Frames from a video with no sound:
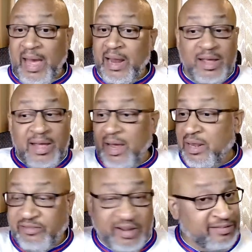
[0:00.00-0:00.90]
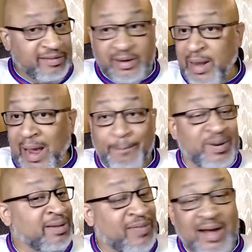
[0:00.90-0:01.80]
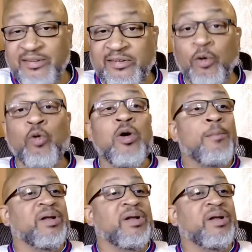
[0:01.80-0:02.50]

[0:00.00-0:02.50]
And it just didn't happen at that school,